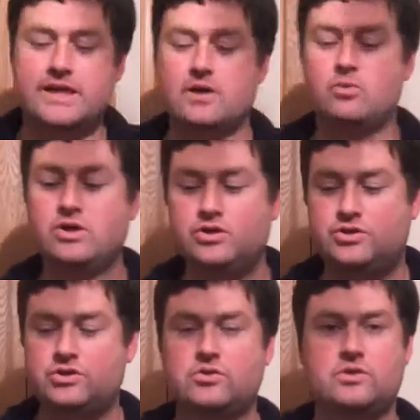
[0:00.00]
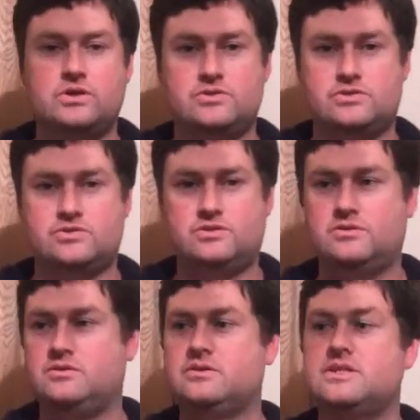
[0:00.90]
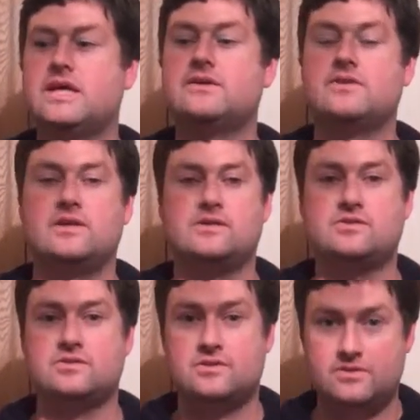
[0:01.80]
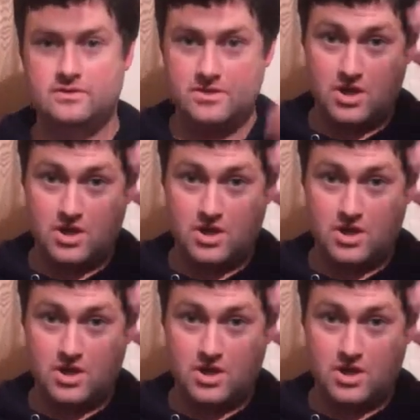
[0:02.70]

And now what you do is, you take this,